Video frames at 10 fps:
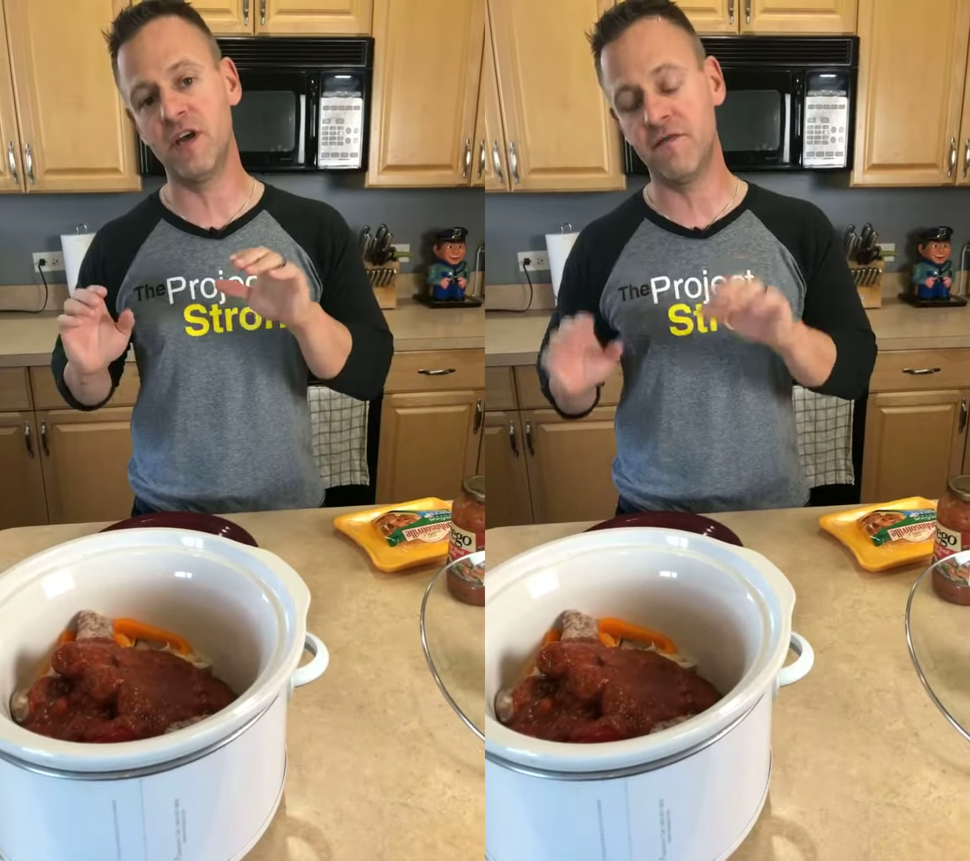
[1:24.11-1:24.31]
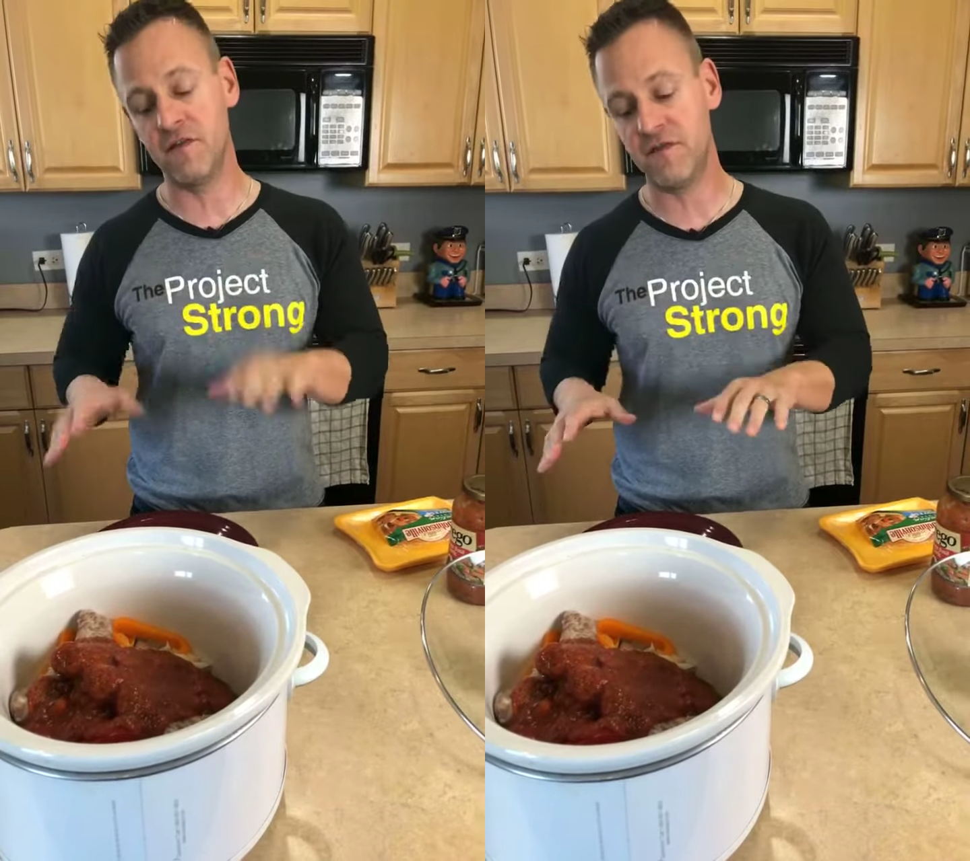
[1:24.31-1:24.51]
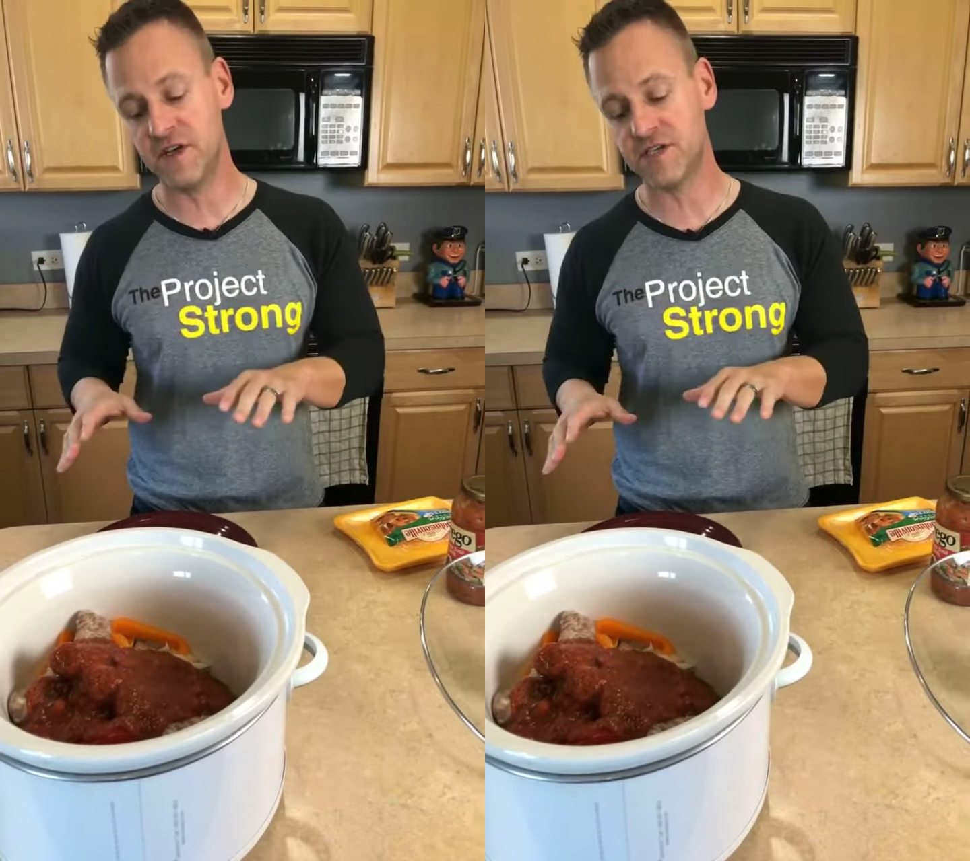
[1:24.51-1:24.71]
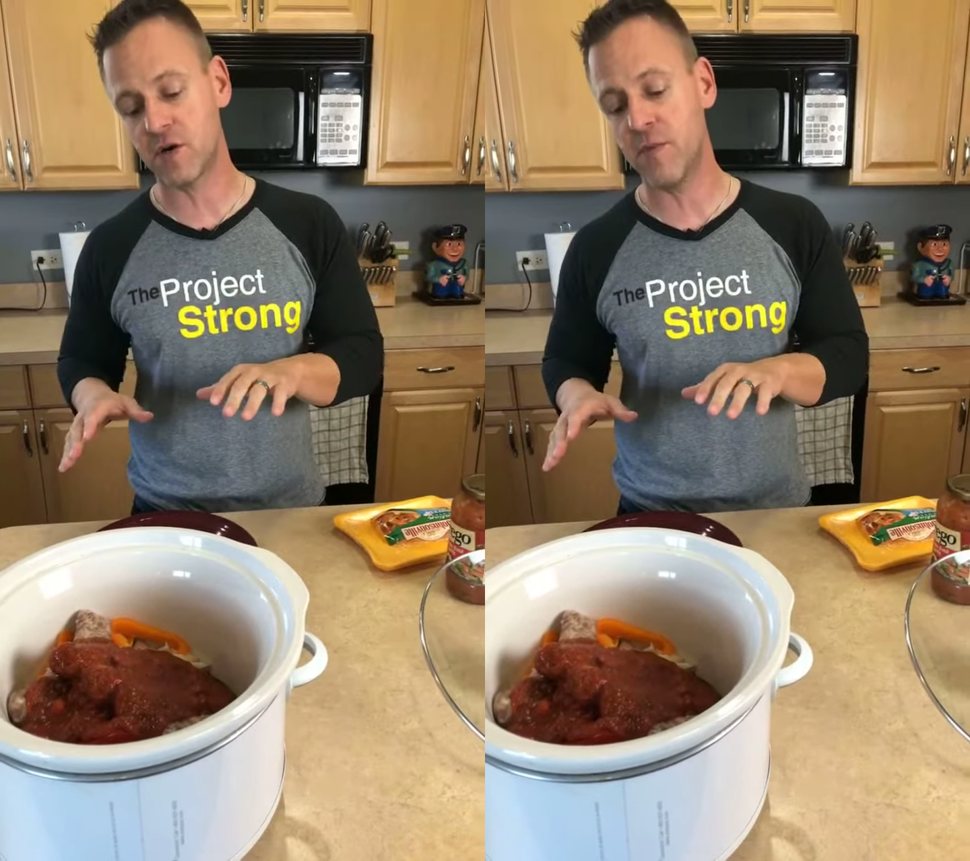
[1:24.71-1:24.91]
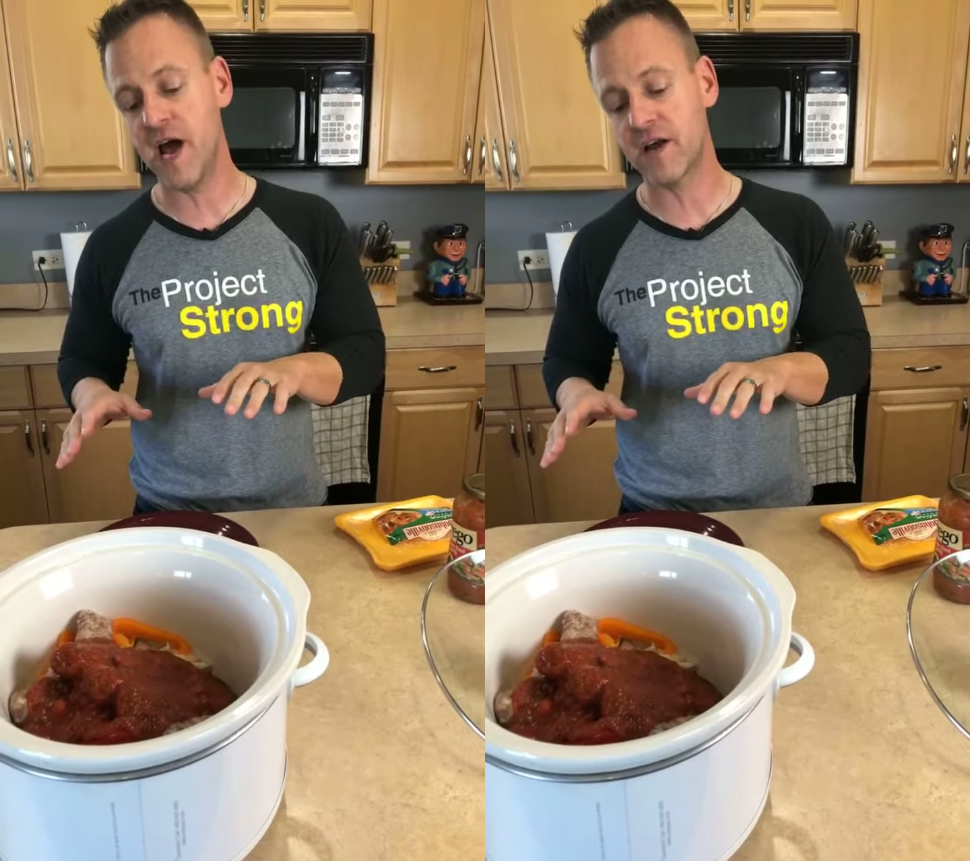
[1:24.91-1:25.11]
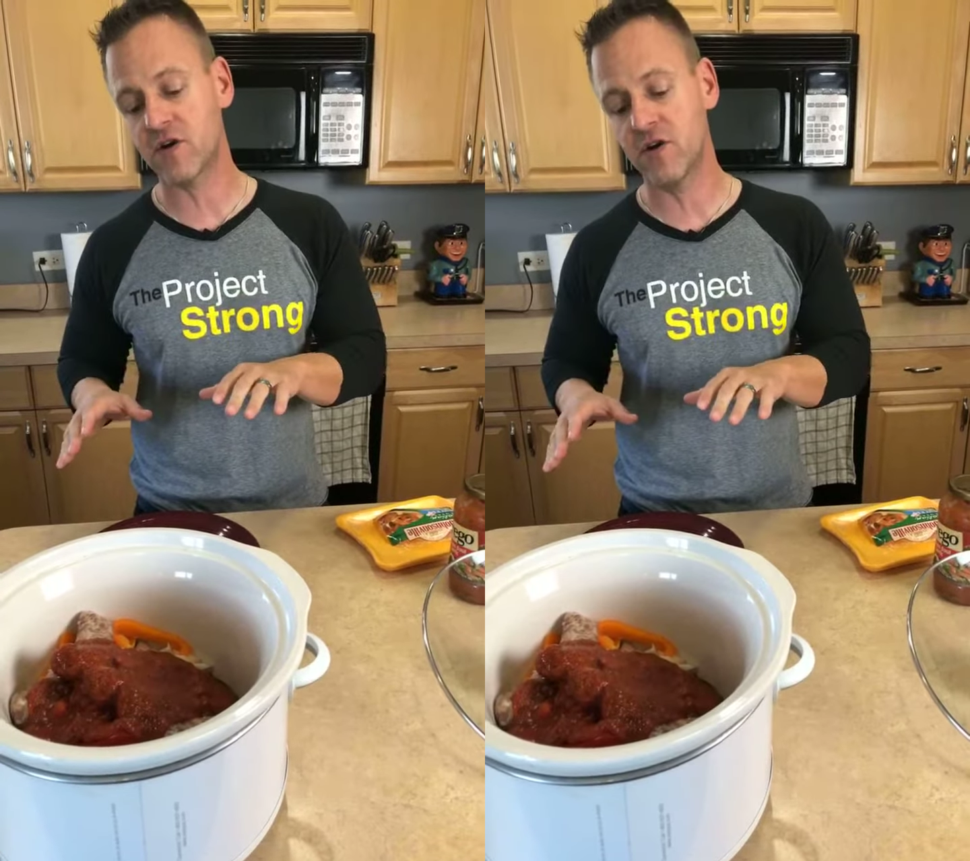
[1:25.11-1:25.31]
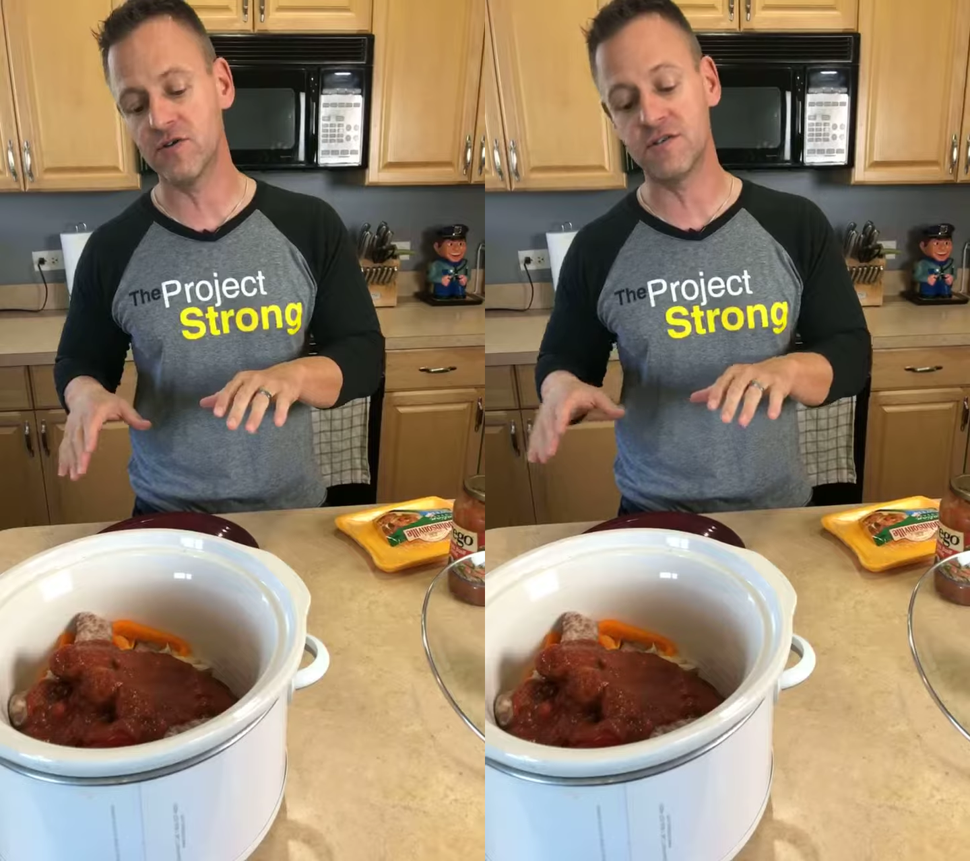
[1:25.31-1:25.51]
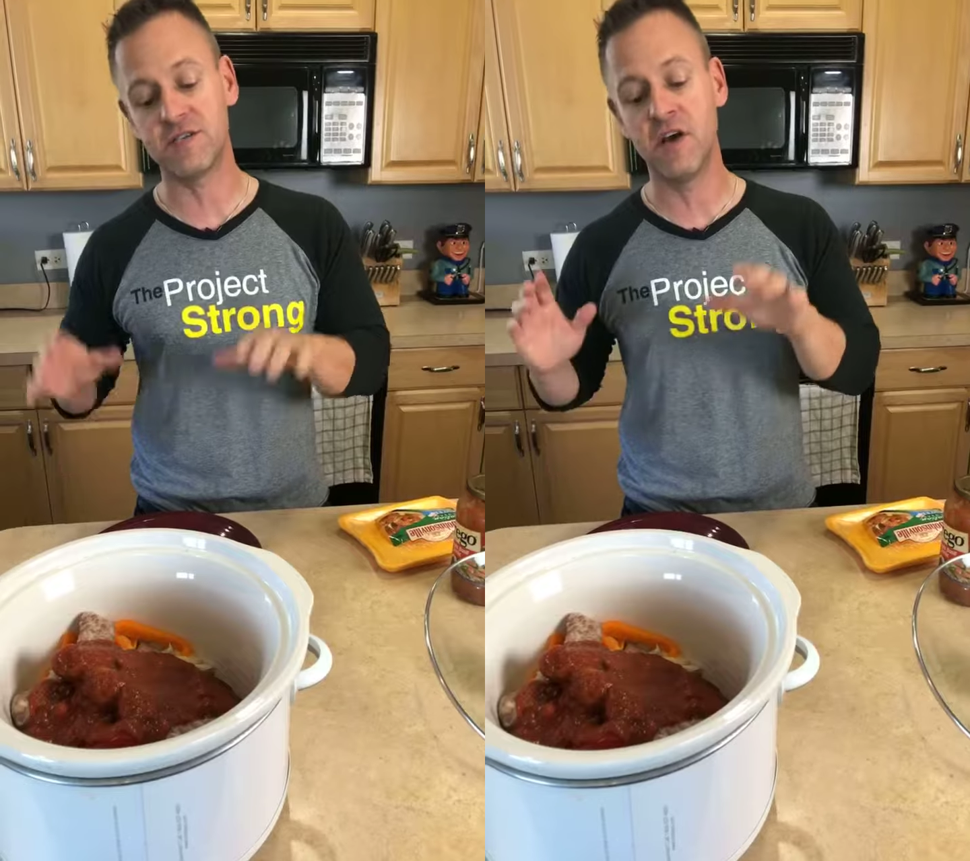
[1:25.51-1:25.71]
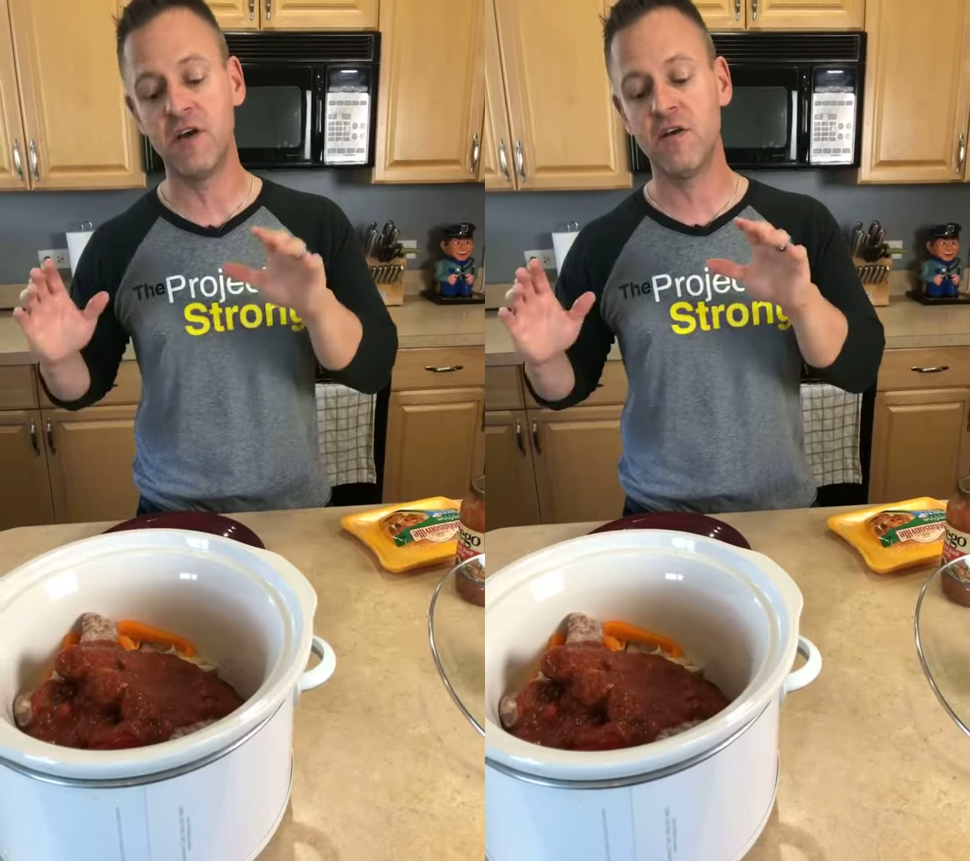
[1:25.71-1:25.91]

if it fits your macros,